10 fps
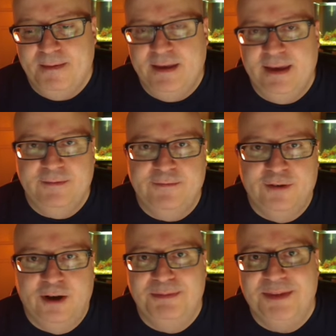it
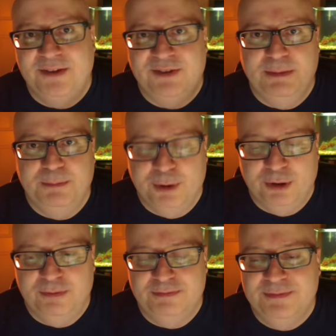from tasting
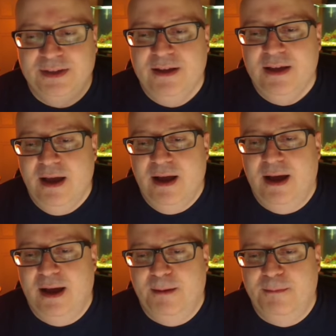burnt.
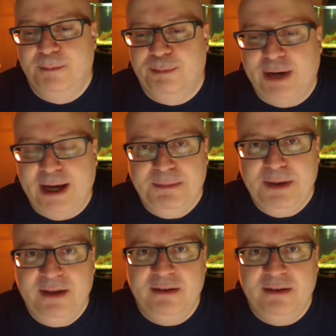Priming